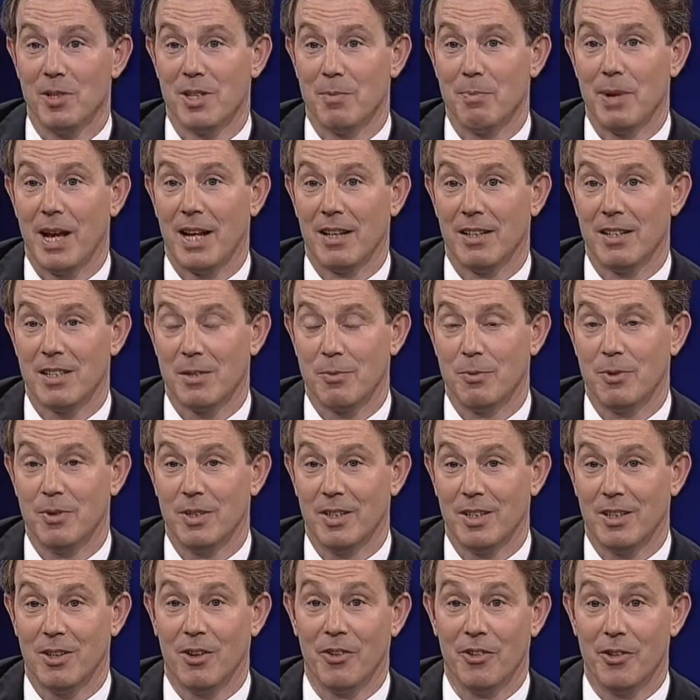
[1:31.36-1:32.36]
a balance between
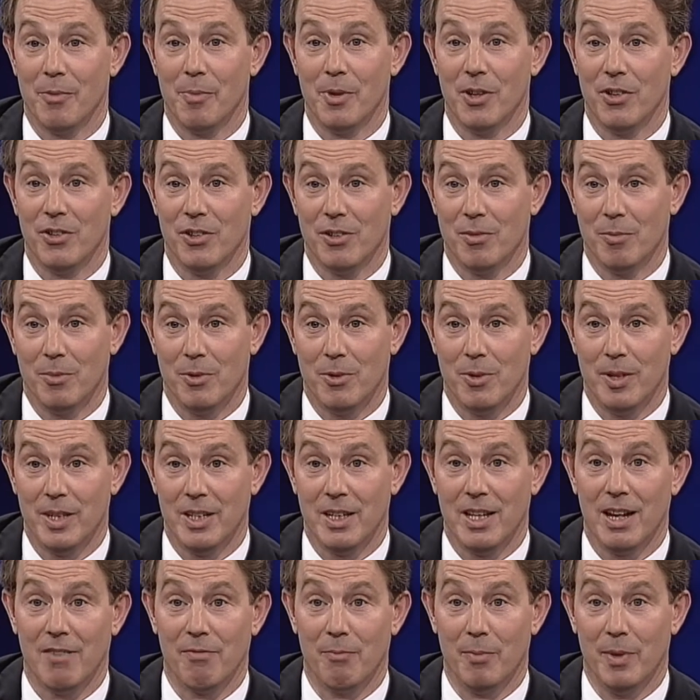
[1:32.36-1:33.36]
the contribution between
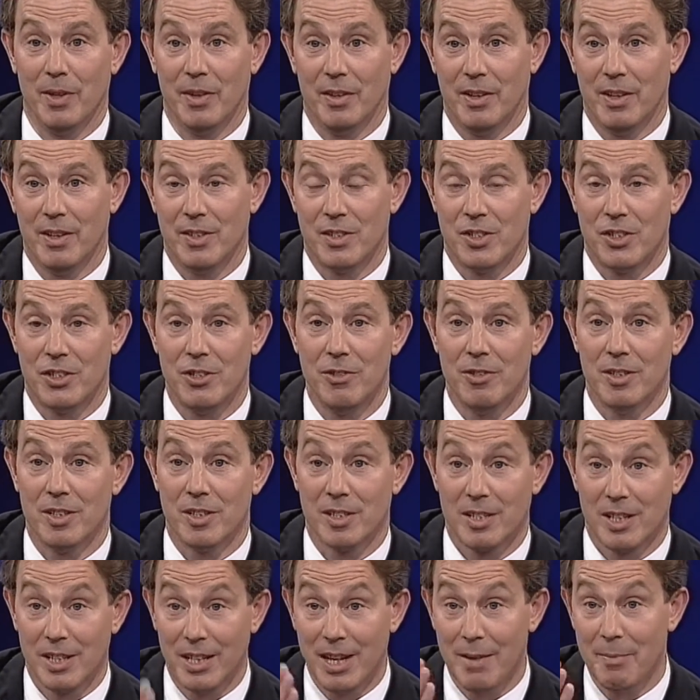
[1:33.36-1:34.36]
government and
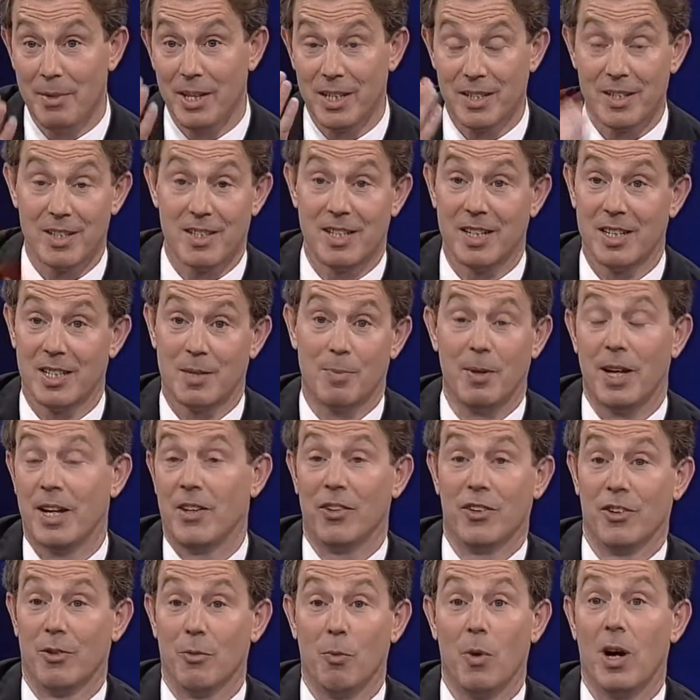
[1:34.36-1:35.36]
students. And let me just
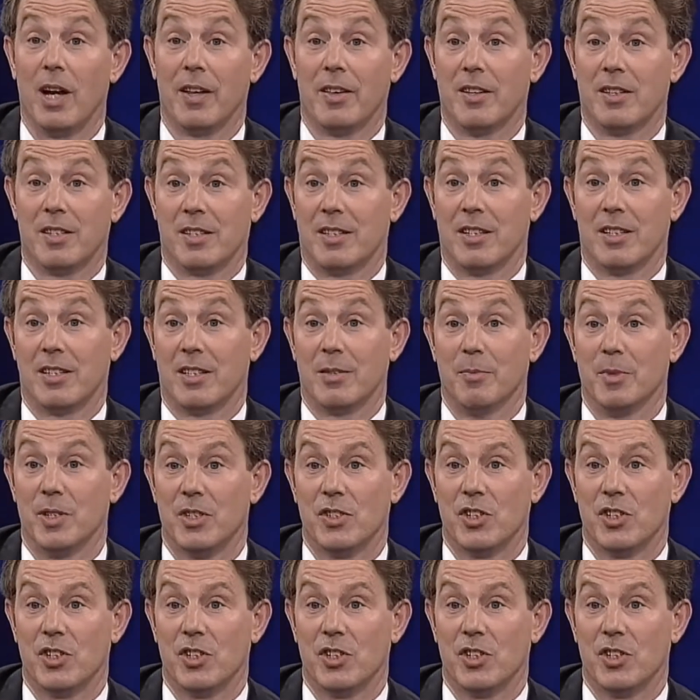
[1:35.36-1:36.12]
explain to you why this system has